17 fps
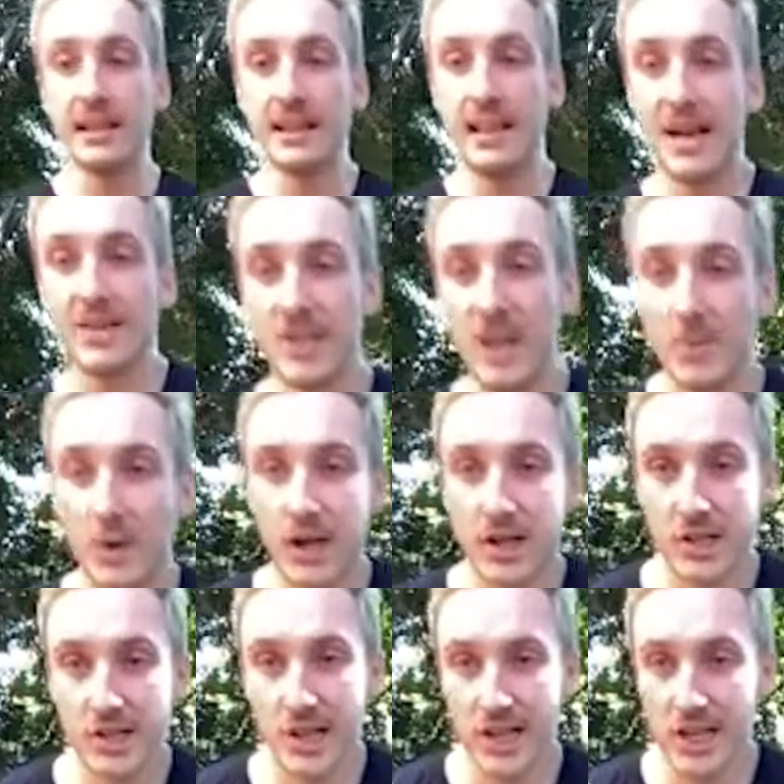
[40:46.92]
Last time we're
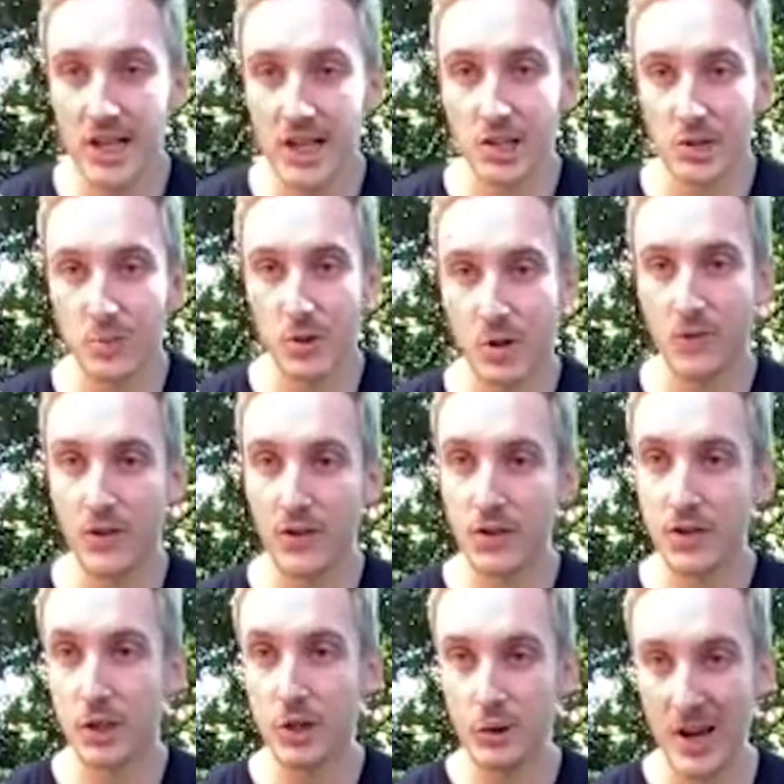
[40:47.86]
going to see each move.
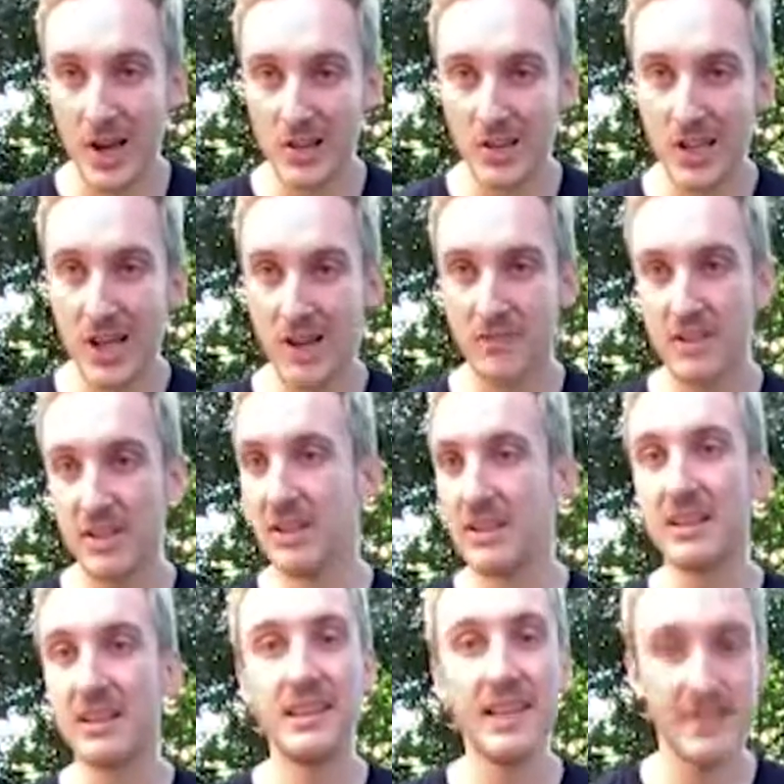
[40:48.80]
Two rounds left,
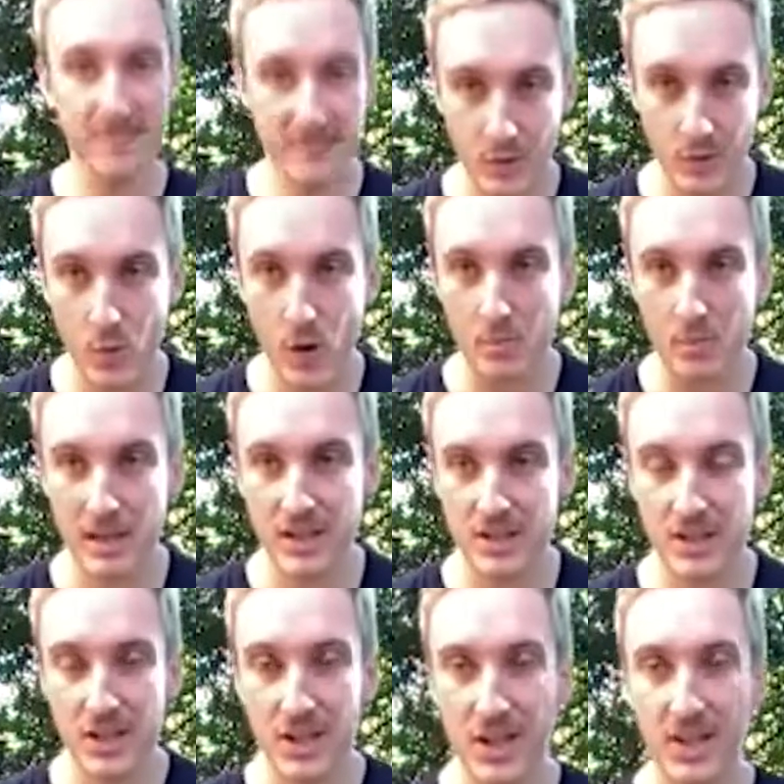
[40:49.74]
less than one
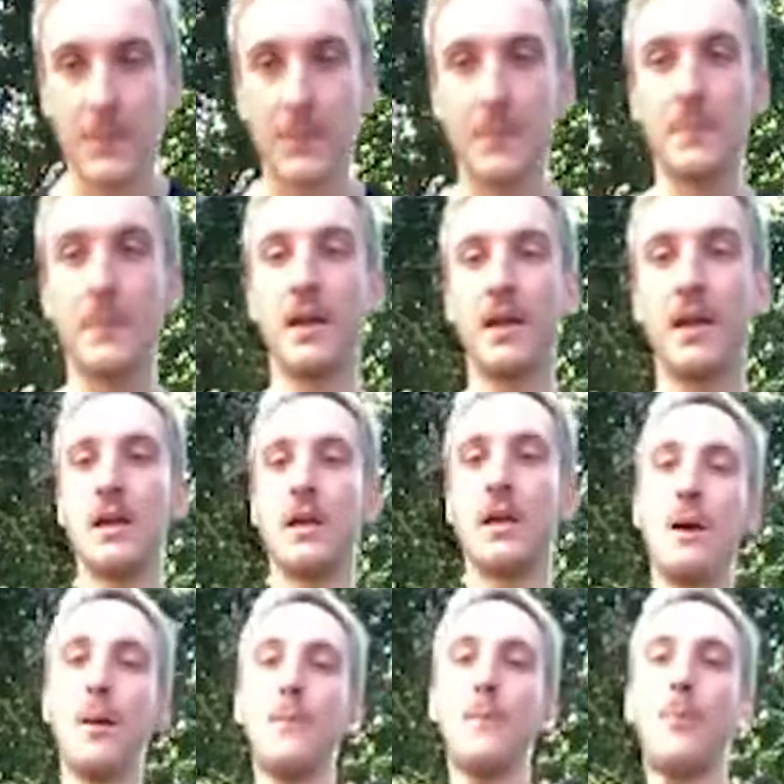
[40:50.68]
minute to go.
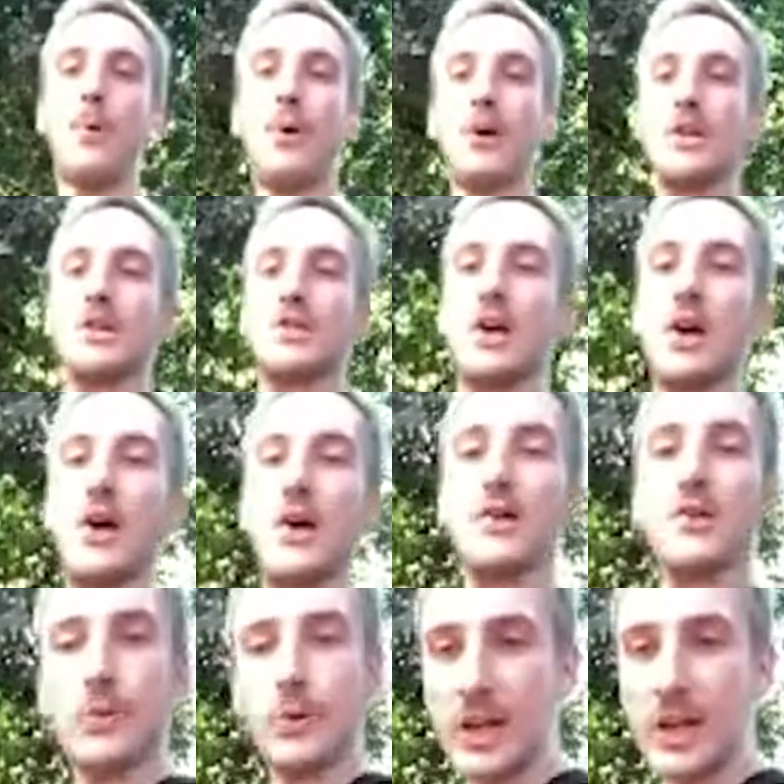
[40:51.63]
Point your
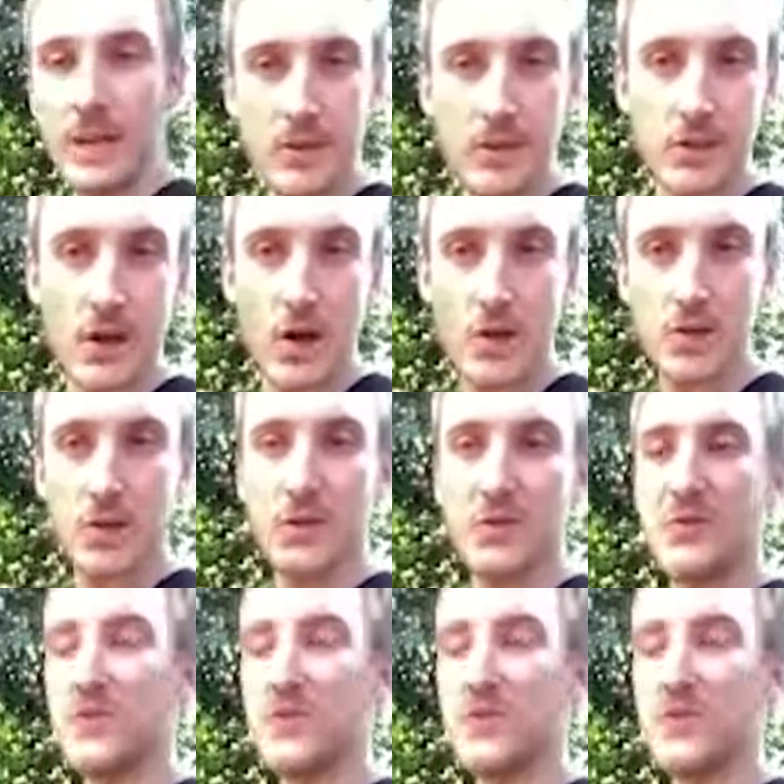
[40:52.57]
toes or keep the toes on the